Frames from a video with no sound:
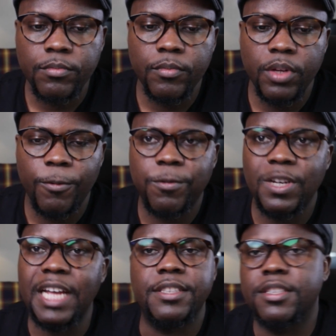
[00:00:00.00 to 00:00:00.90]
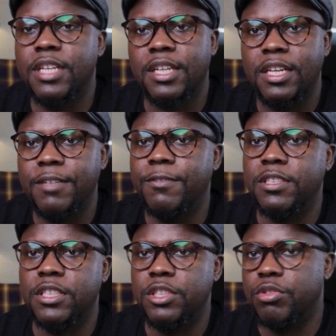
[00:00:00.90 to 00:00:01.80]
flights that are
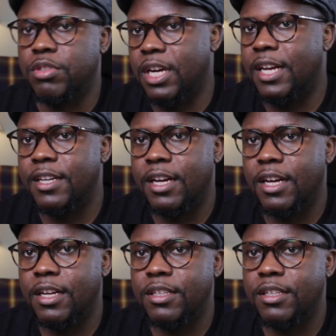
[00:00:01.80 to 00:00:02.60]
leaving Uganda